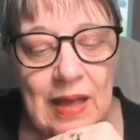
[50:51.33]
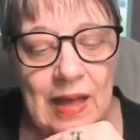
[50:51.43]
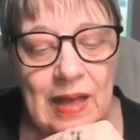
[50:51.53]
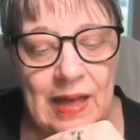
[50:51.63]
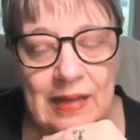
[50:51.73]

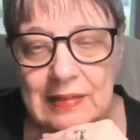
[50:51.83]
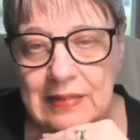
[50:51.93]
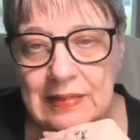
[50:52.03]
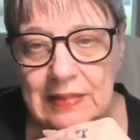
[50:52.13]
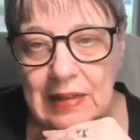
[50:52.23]

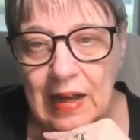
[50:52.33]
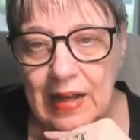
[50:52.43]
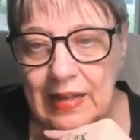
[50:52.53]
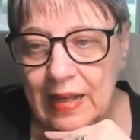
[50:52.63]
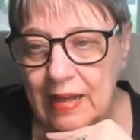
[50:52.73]
And
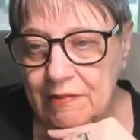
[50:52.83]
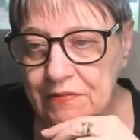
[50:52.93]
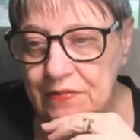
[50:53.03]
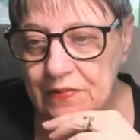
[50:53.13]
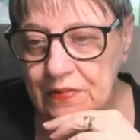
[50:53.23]
I have